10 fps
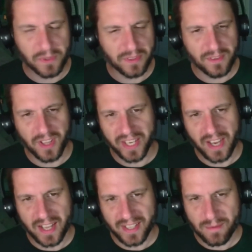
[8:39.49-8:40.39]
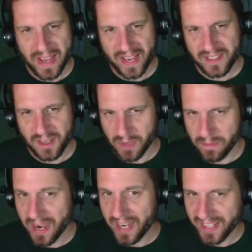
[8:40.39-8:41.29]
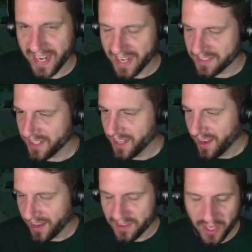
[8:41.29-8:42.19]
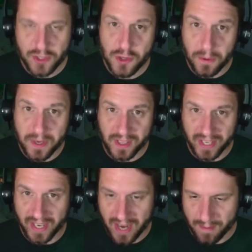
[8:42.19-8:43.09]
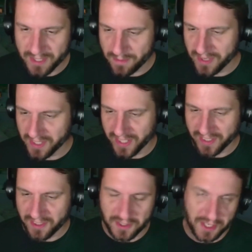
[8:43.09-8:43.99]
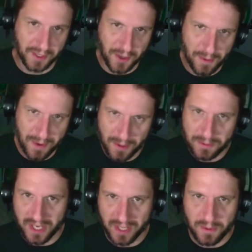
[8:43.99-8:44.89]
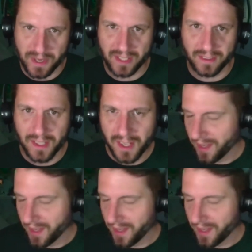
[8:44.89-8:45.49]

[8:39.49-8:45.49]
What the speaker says: like online magazine but a podcast, and like jokingly I commented being like, need a co-host, lol.